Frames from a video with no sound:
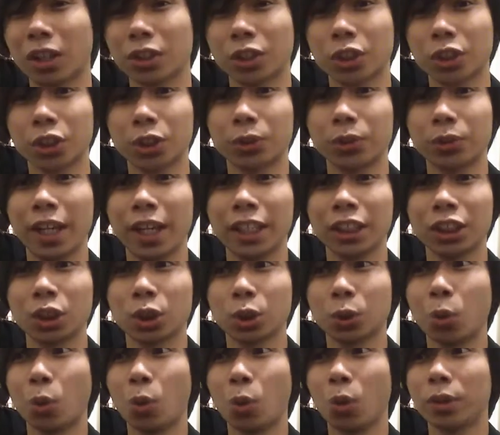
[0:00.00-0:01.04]
Strange
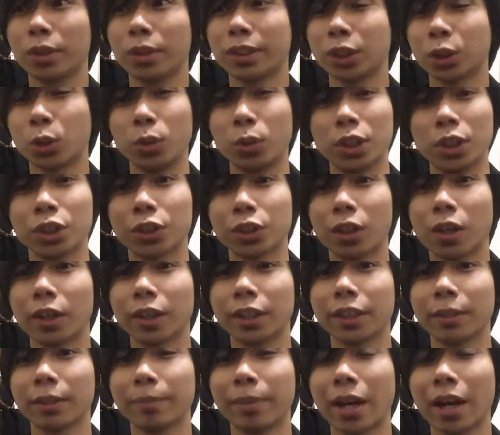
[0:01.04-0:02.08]
told Tony
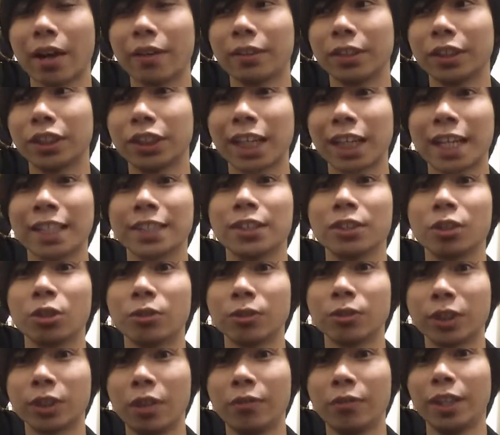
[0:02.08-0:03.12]
Stark about the chances of
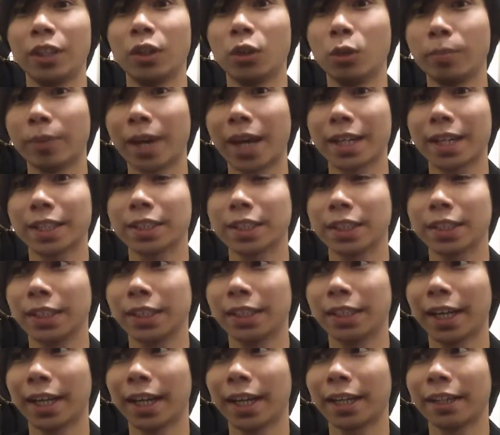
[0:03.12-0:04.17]
saving
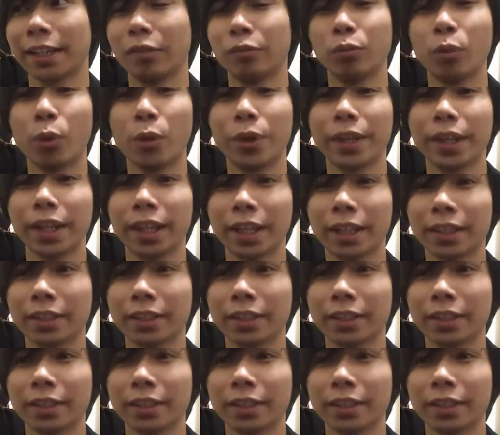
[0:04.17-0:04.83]
humanity and avoiding